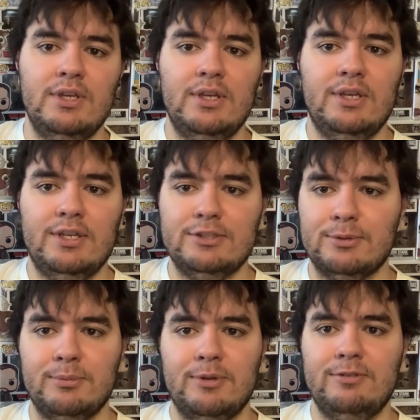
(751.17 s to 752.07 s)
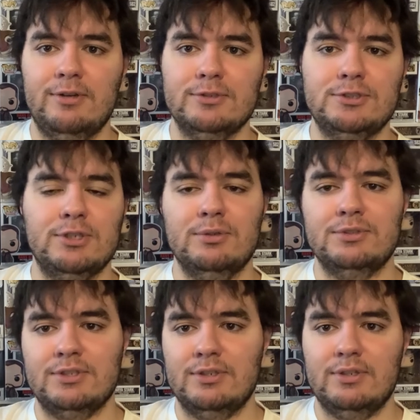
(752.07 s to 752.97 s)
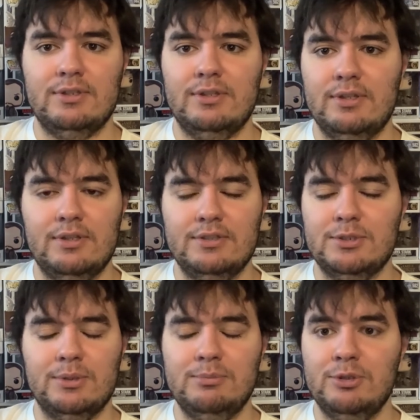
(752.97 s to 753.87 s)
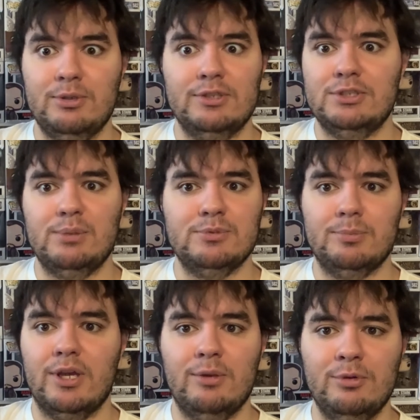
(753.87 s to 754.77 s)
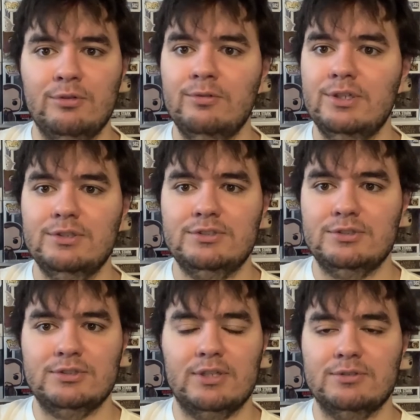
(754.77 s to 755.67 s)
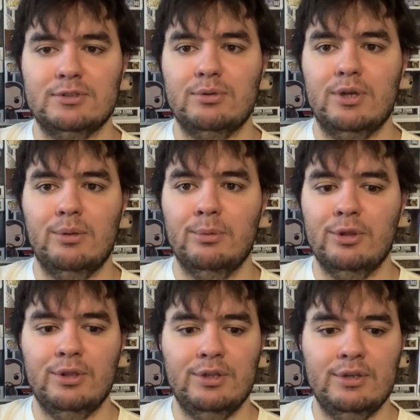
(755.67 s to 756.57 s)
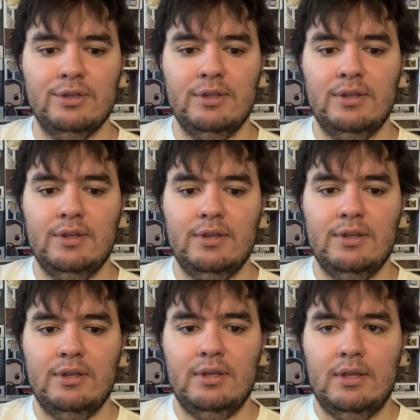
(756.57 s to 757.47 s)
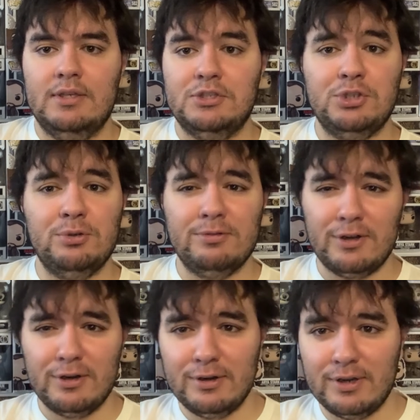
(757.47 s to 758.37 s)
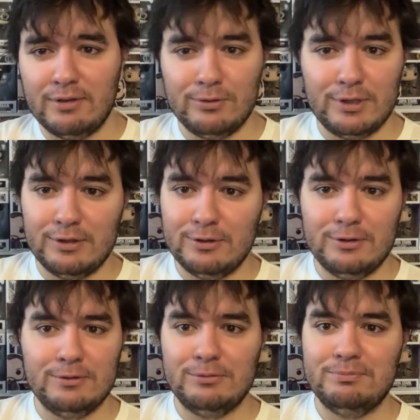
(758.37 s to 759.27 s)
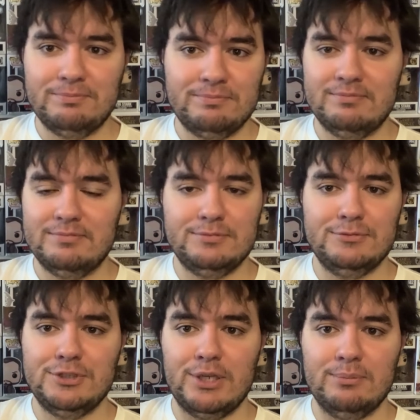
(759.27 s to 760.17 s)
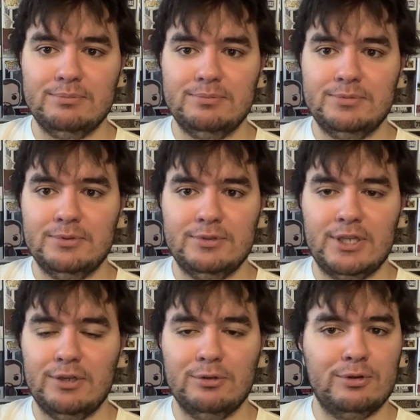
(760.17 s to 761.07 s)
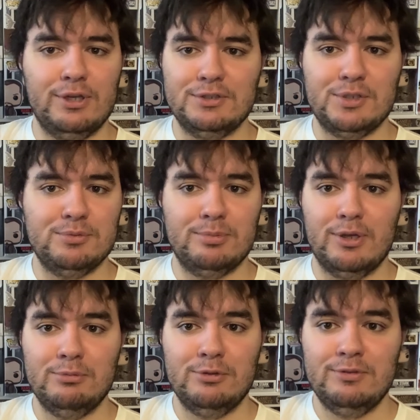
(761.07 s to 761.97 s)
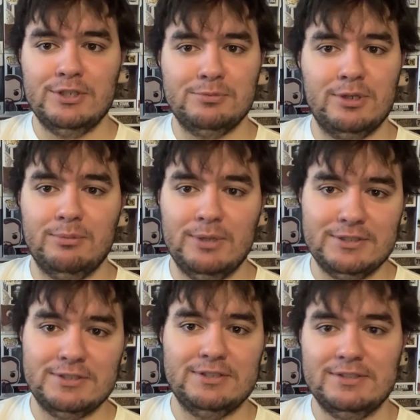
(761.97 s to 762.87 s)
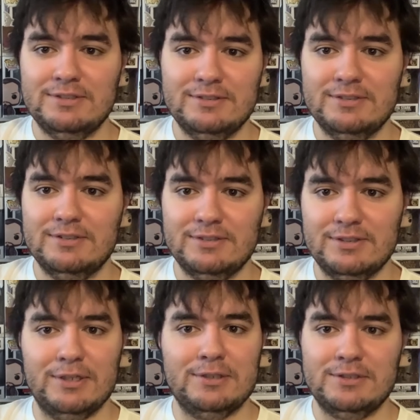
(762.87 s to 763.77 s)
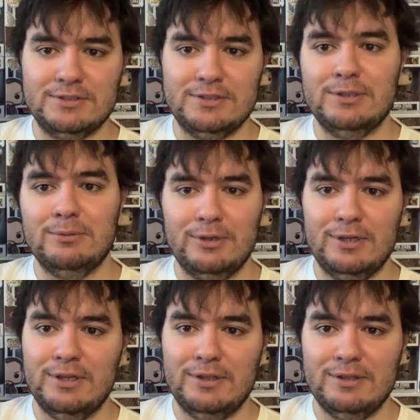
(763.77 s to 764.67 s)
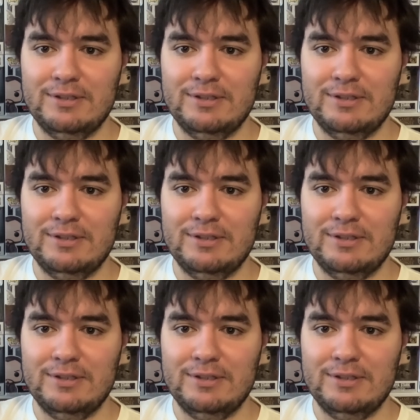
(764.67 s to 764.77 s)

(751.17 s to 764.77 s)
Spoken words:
it's one of my favorite shows. And so him doing a James Bond movie just sounds incredible. And so far, every other Daniel Craig James Bond movie has been amazing, like Casino Royale,